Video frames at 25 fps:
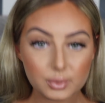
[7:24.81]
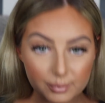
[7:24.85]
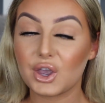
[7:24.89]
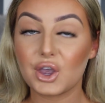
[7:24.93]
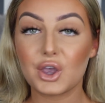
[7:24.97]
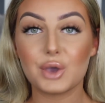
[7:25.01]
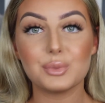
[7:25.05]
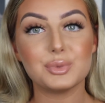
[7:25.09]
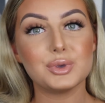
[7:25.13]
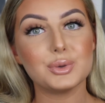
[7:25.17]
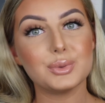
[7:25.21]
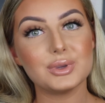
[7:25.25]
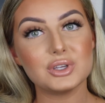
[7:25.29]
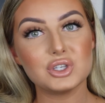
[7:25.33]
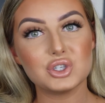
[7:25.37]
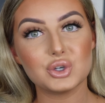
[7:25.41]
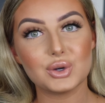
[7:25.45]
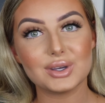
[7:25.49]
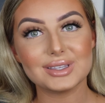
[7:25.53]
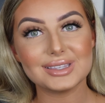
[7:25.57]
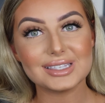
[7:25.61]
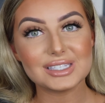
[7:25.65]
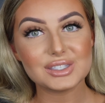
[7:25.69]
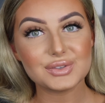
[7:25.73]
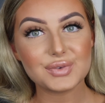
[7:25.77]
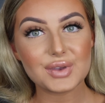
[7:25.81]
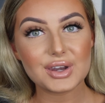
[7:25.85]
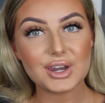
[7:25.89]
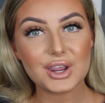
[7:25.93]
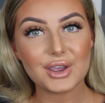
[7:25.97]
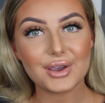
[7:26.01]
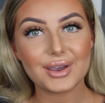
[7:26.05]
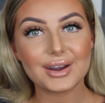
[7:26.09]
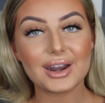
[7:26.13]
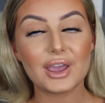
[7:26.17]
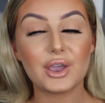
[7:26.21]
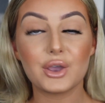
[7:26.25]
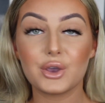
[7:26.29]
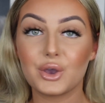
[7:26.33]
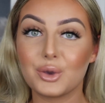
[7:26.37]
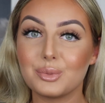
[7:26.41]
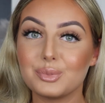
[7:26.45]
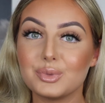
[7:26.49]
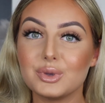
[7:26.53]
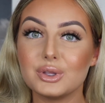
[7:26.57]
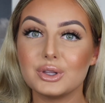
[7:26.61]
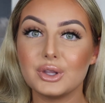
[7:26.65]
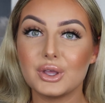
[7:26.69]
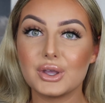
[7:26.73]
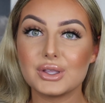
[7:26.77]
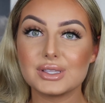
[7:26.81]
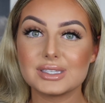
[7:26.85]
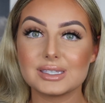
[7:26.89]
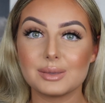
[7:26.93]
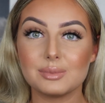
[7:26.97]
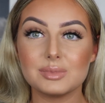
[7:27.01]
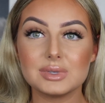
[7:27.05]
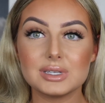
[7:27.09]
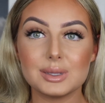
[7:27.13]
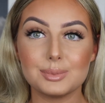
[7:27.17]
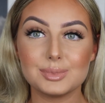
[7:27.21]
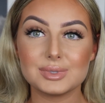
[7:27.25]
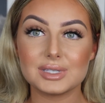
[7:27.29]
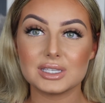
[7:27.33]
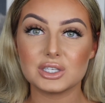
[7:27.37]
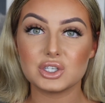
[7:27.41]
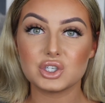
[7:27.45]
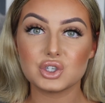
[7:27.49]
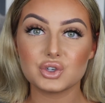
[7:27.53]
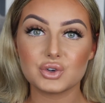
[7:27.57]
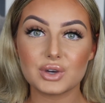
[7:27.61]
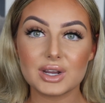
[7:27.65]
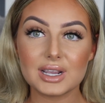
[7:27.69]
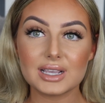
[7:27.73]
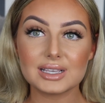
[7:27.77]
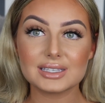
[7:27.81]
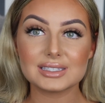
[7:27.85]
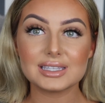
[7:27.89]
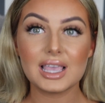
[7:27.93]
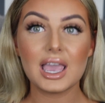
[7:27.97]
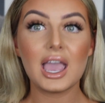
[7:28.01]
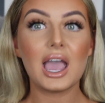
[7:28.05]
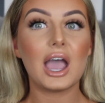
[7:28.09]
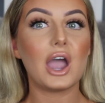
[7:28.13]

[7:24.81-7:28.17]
I hope you enjoyed this video, and I hope you learned some tips and tricks.